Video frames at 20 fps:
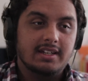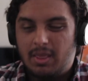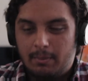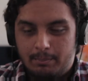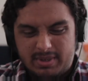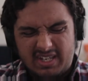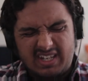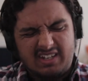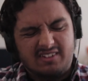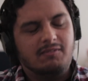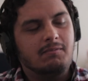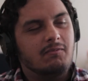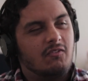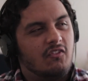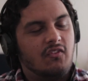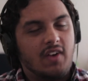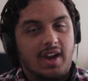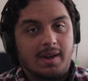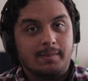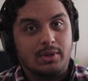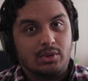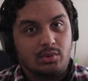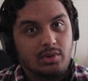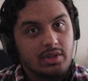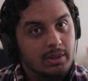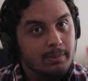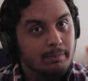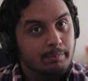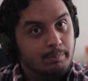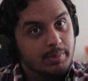The big fight
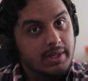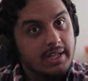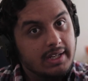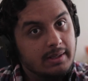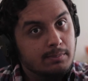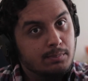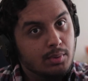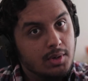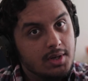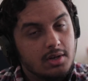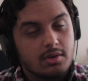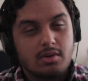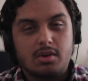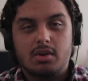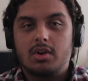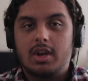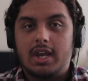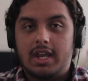between the big Predator